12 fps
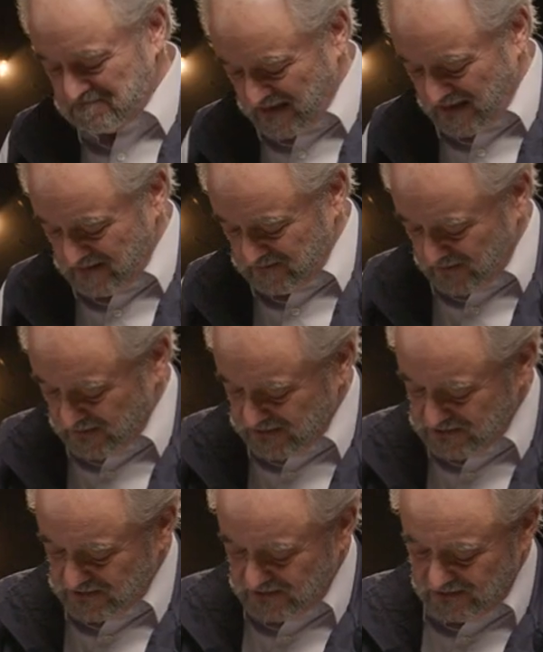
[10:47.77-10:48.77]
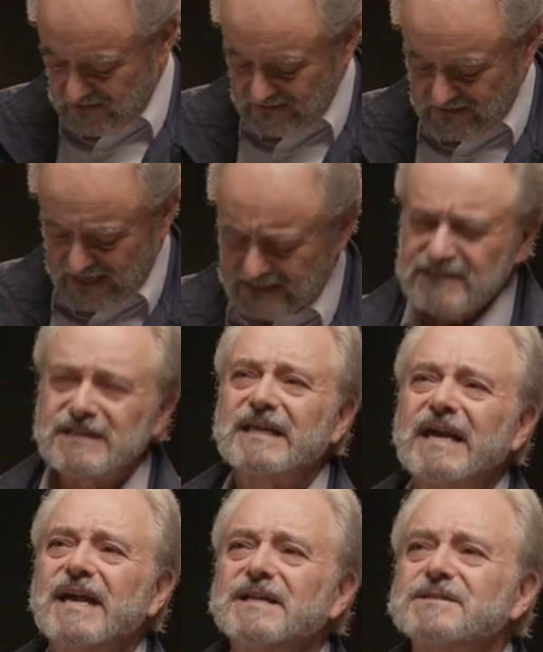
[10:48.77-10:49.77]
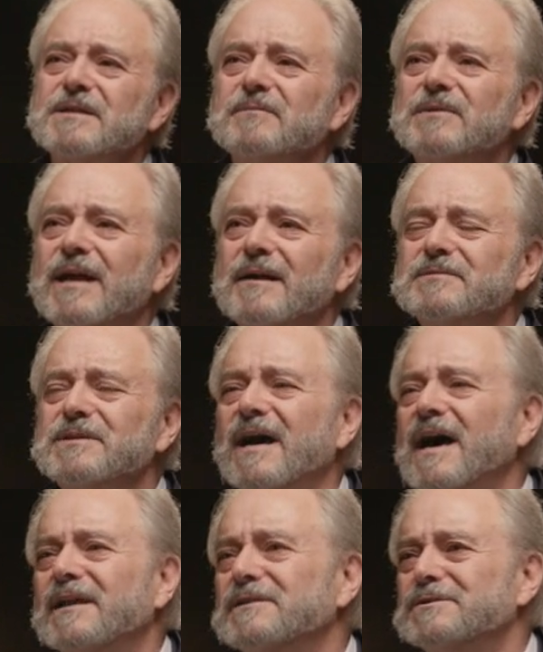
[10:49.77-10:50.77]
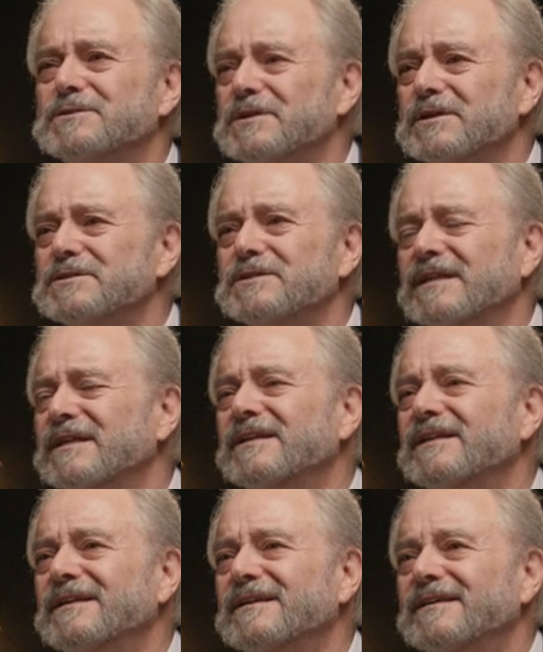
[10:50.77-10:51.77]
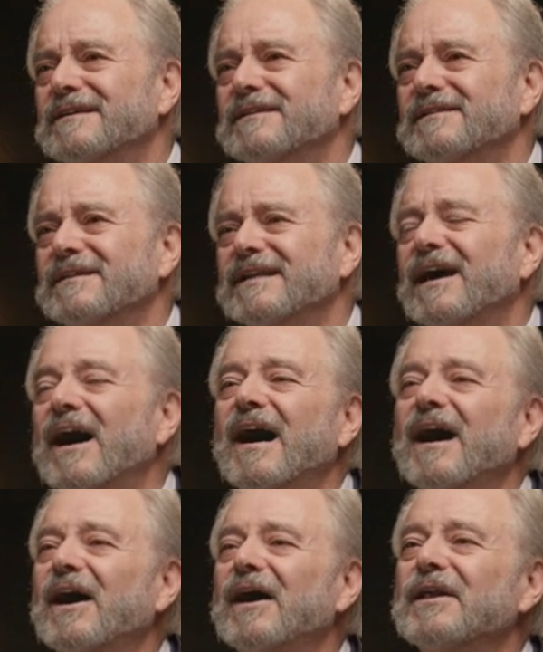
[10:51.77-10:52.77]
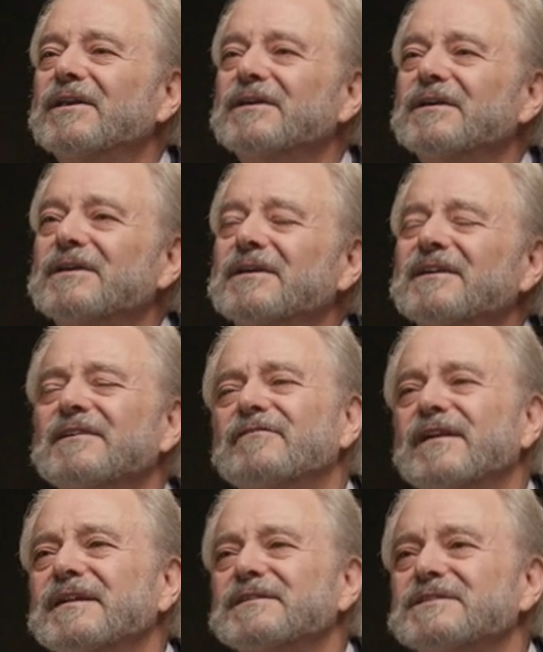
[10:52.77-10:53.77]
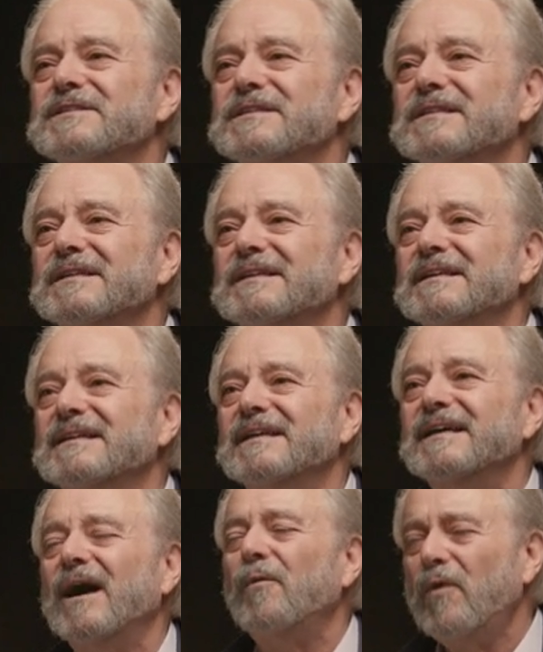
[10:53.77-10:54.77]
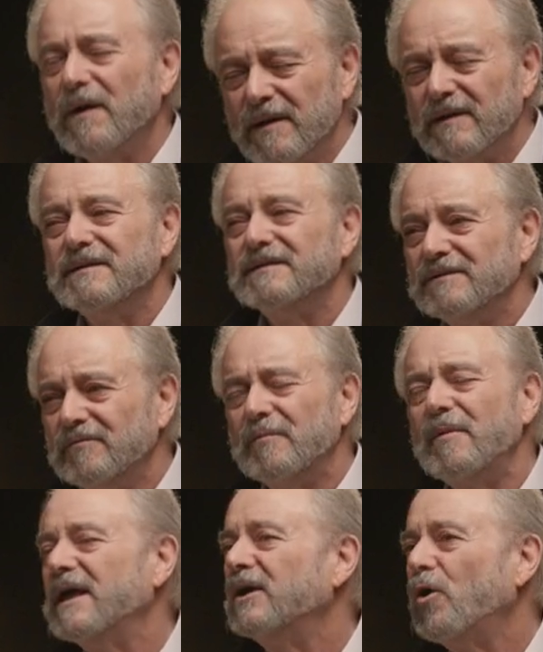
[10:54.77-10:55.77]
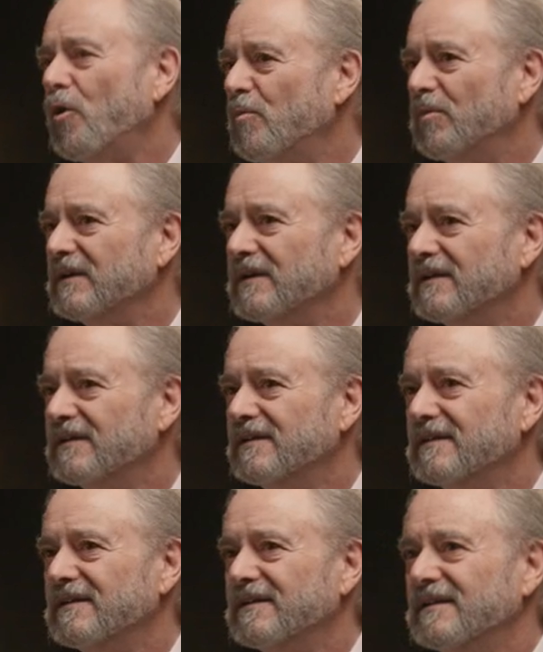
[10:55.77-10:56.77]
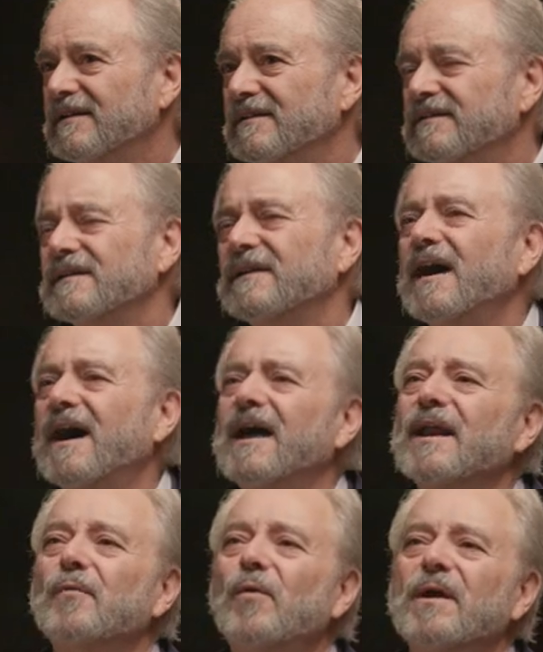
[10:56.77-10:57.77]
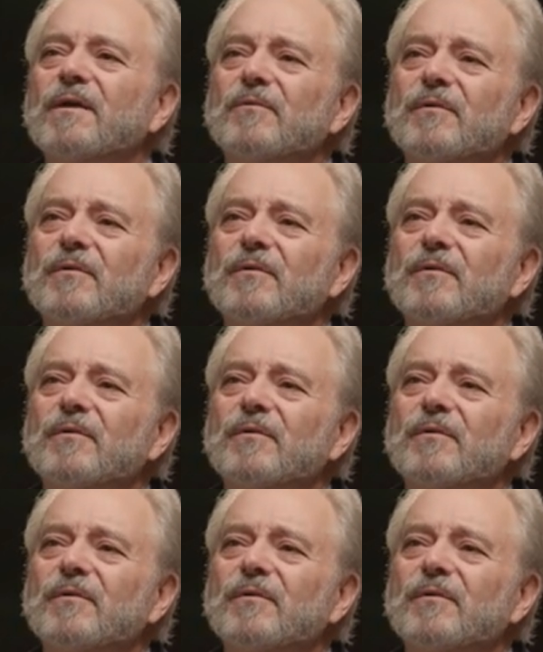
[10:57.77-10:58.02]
I'm pretty sure that's the case. Sometimes God is just in the odd events. I want to remain open to God. I want to